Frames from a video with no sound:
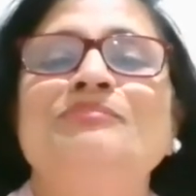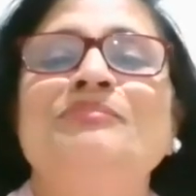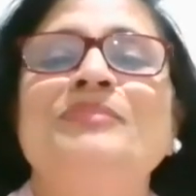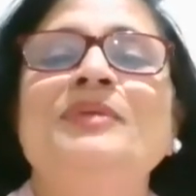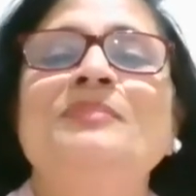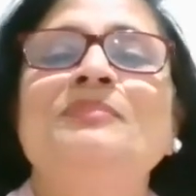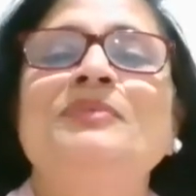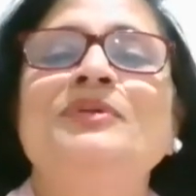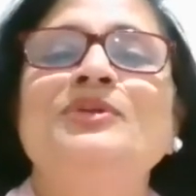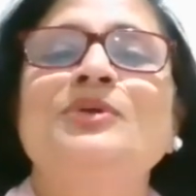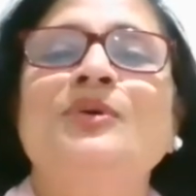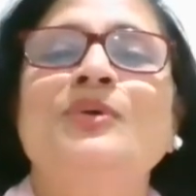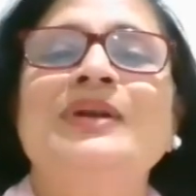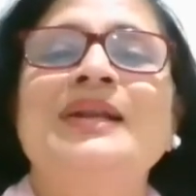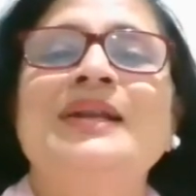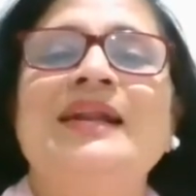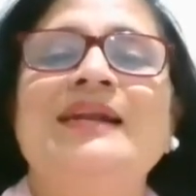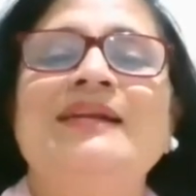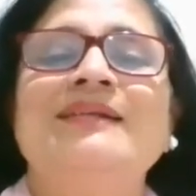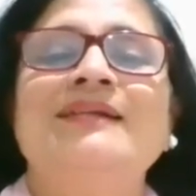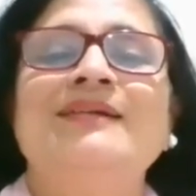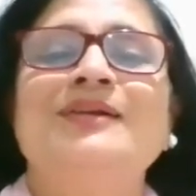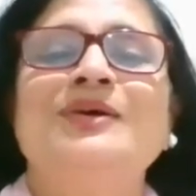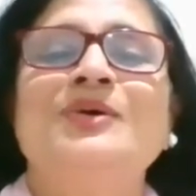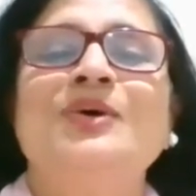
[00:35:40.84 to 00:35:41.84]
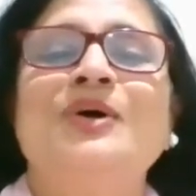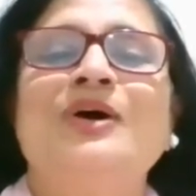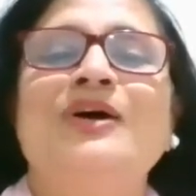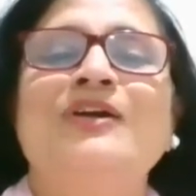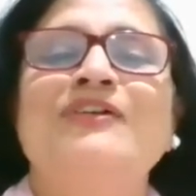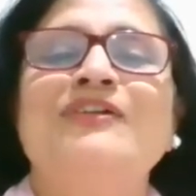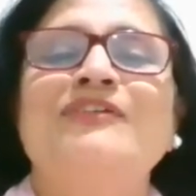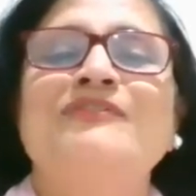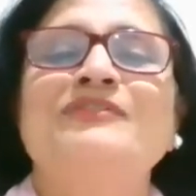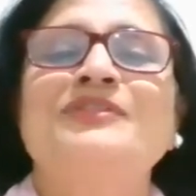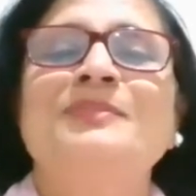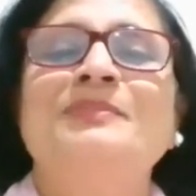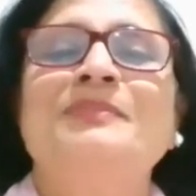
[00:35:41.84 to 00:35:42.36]
people don't let her go
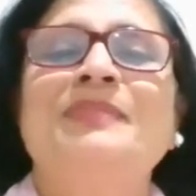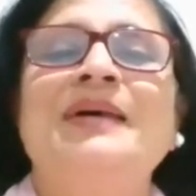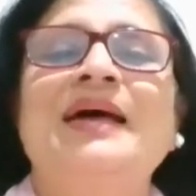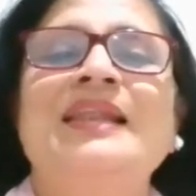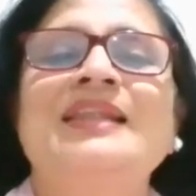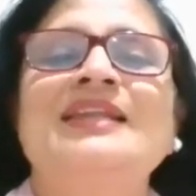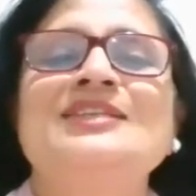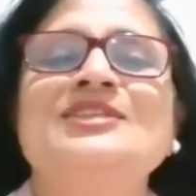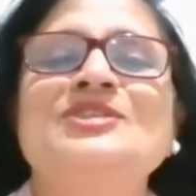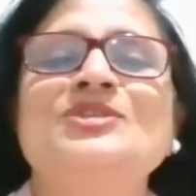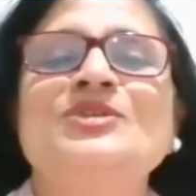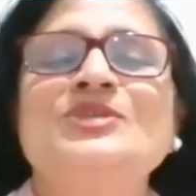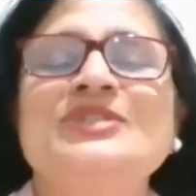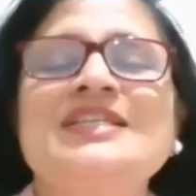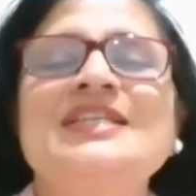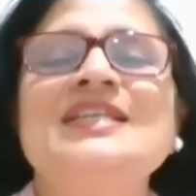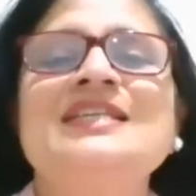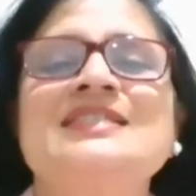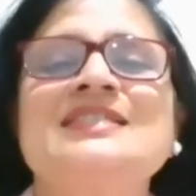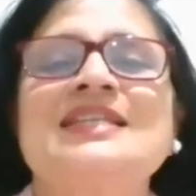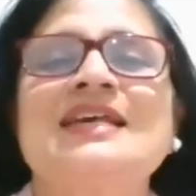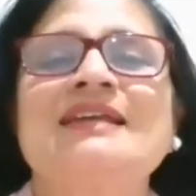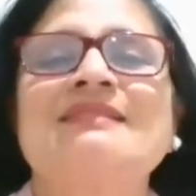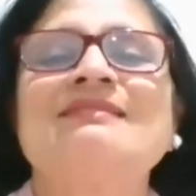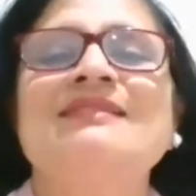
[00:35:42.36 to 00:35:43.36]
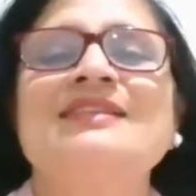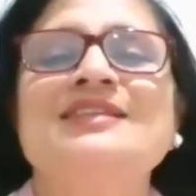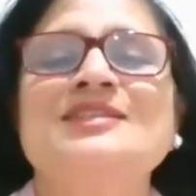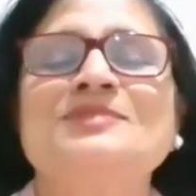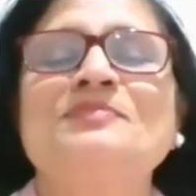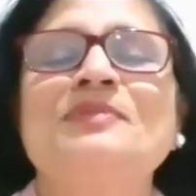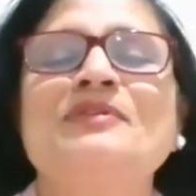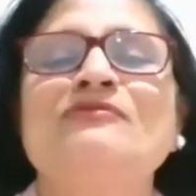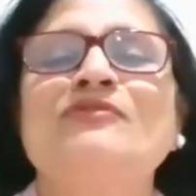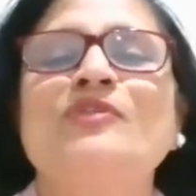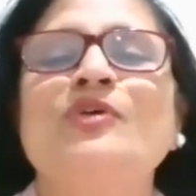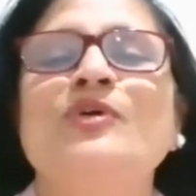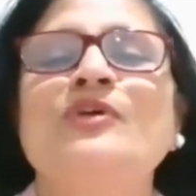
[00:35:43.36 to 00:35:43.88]
out of the palace. So she has done this
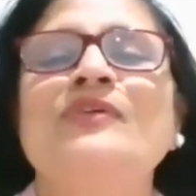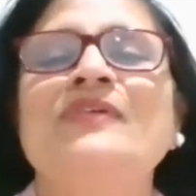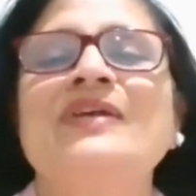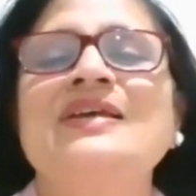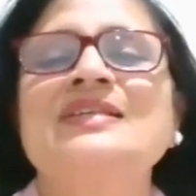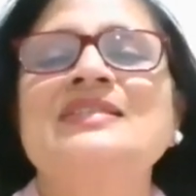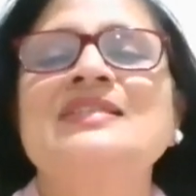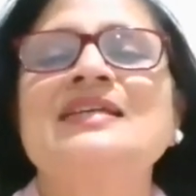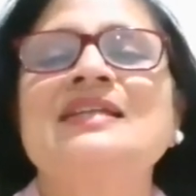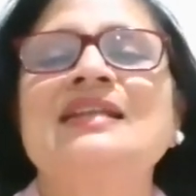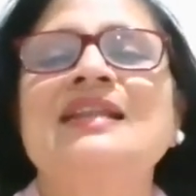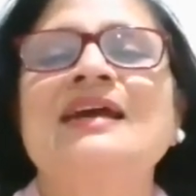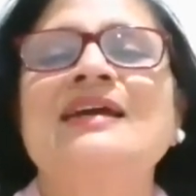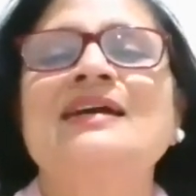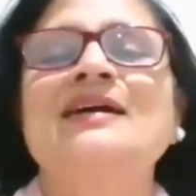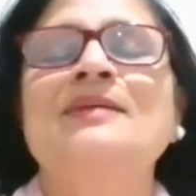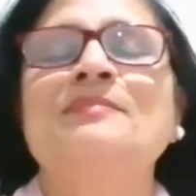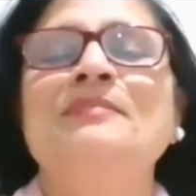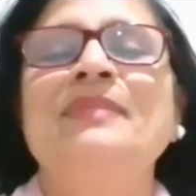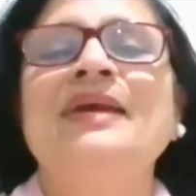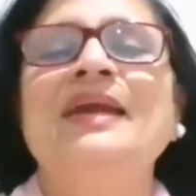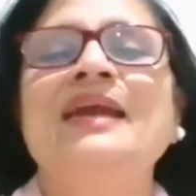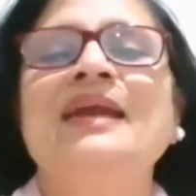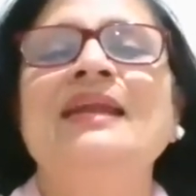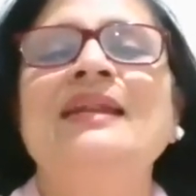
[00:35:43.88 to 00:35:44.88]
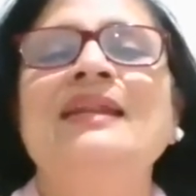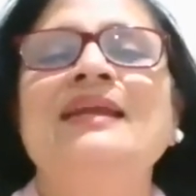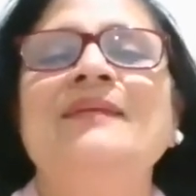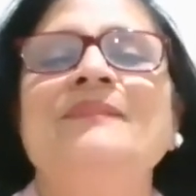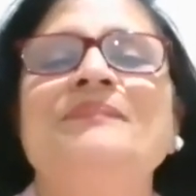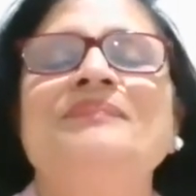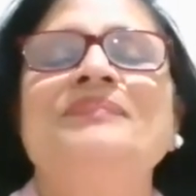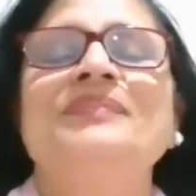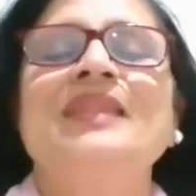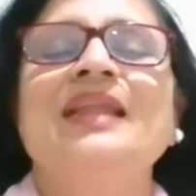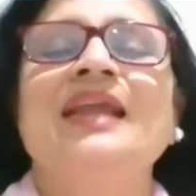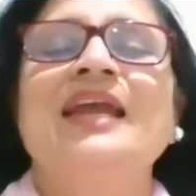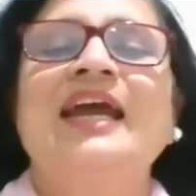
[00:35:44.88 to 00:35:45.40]
before, dressing like a maid,
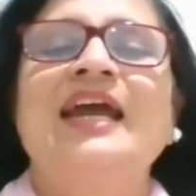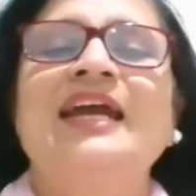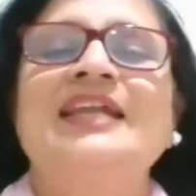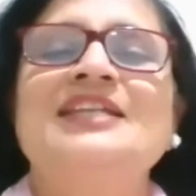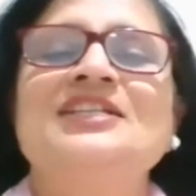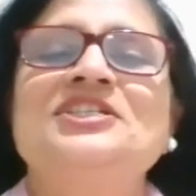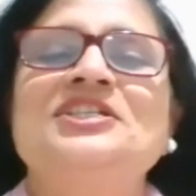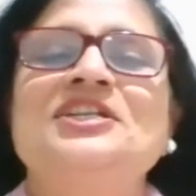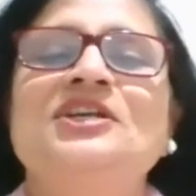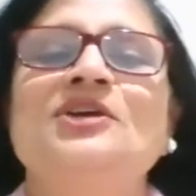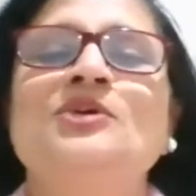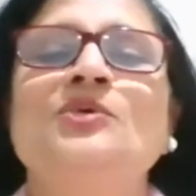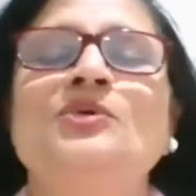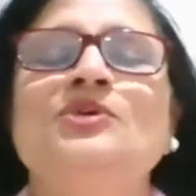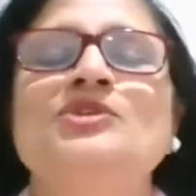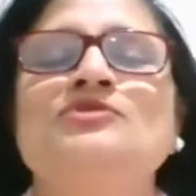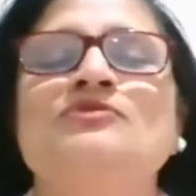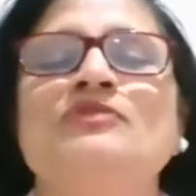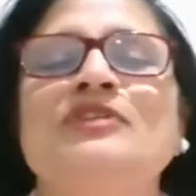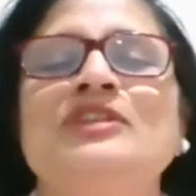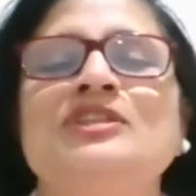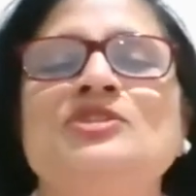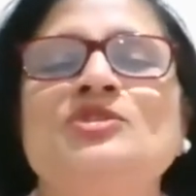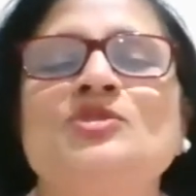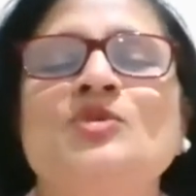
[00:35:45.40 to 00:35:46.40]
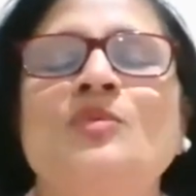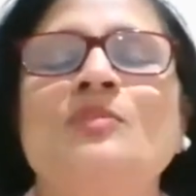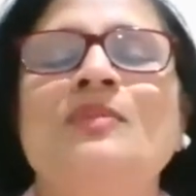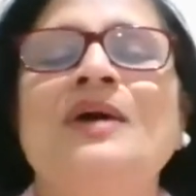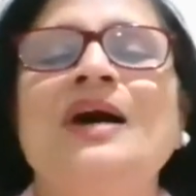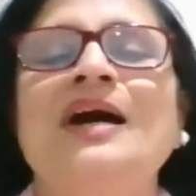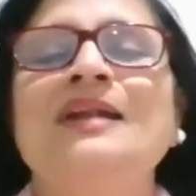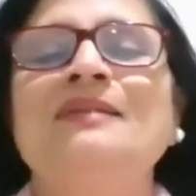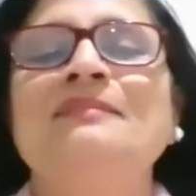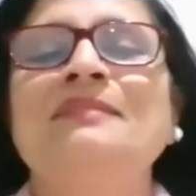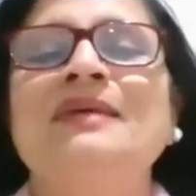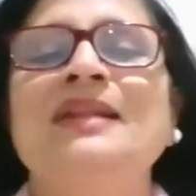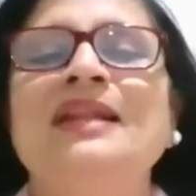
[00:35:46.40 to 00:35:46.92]
and she goes with
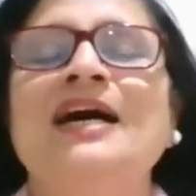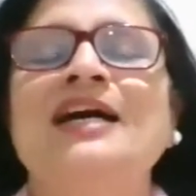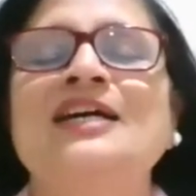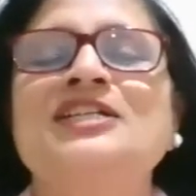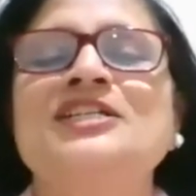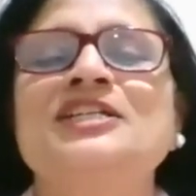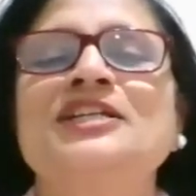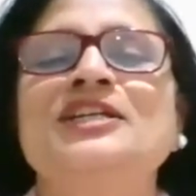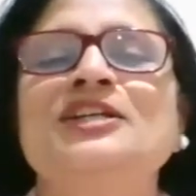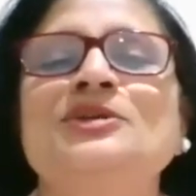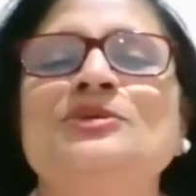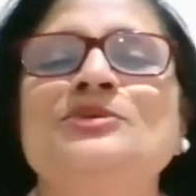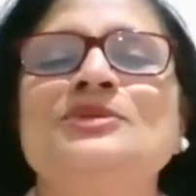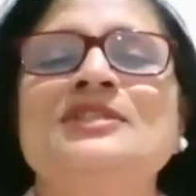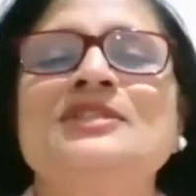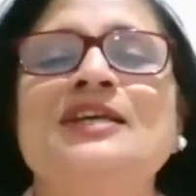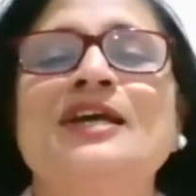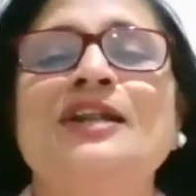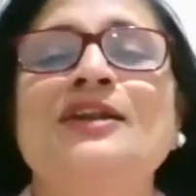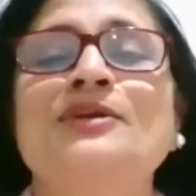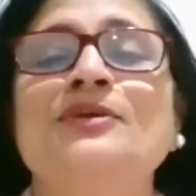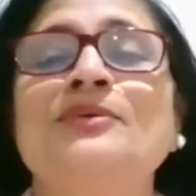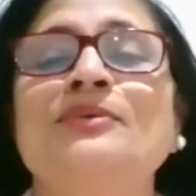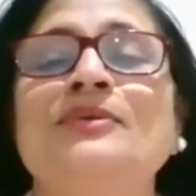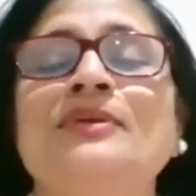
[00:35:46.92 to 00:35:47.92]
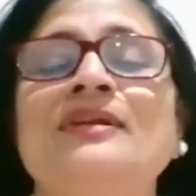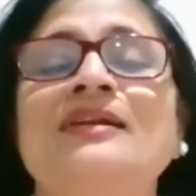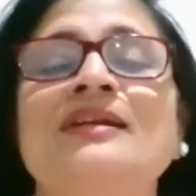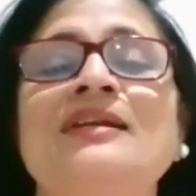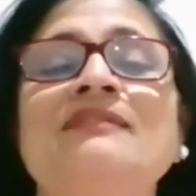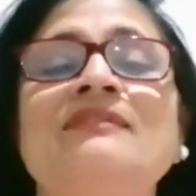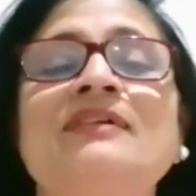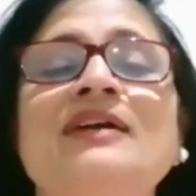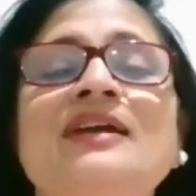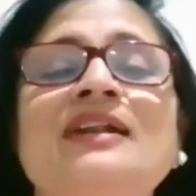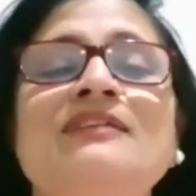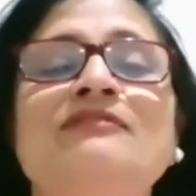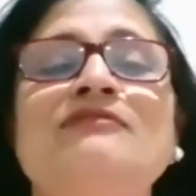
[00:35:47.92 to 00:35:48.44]
Soma and Meenakshi to Sarayu
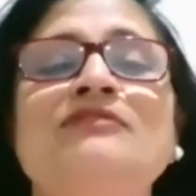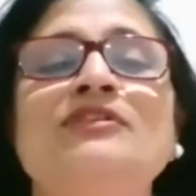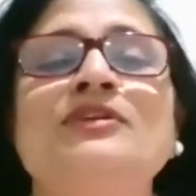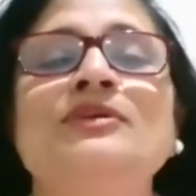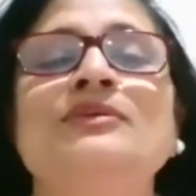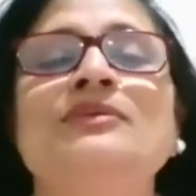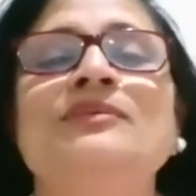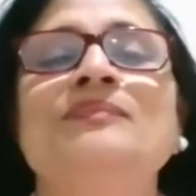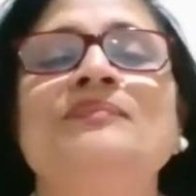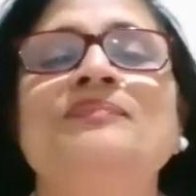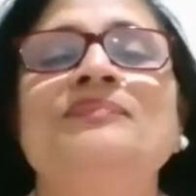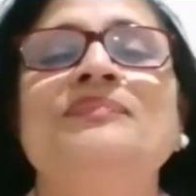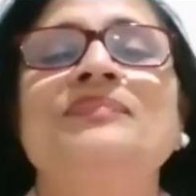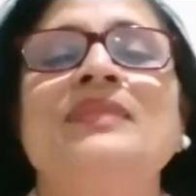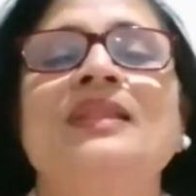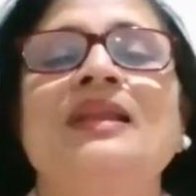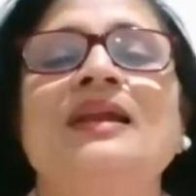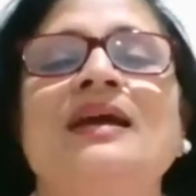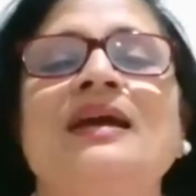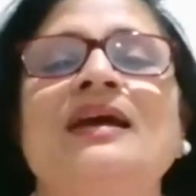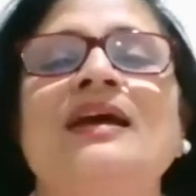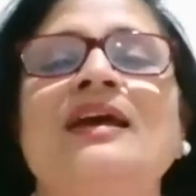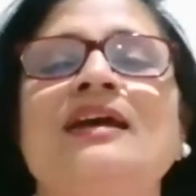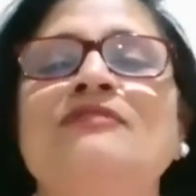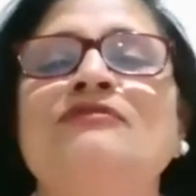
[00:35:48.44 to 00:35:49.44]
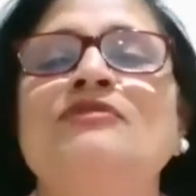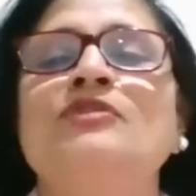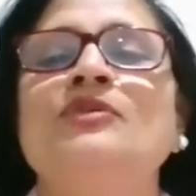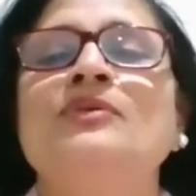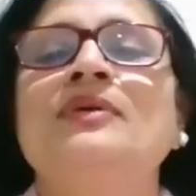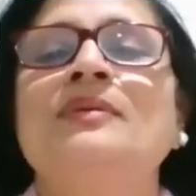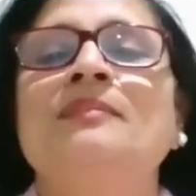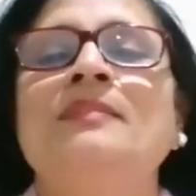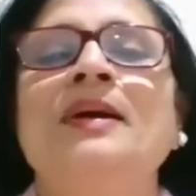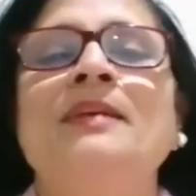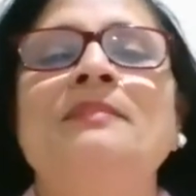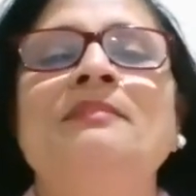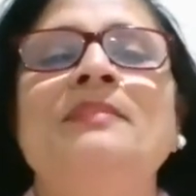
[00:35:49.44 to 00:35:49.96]
River, if you
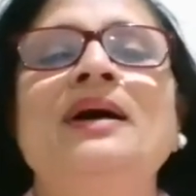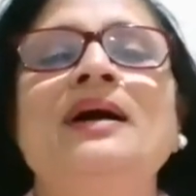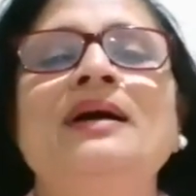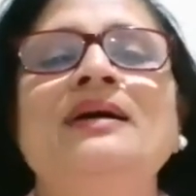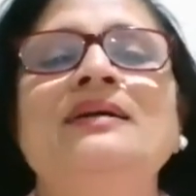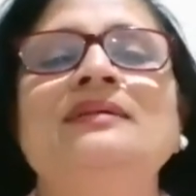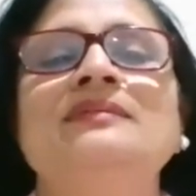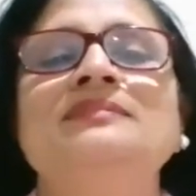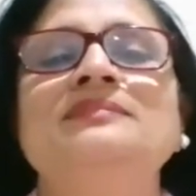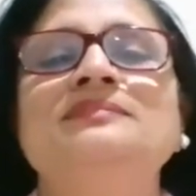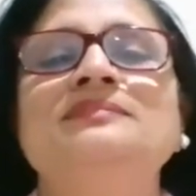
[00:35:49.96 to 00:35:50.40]
remember.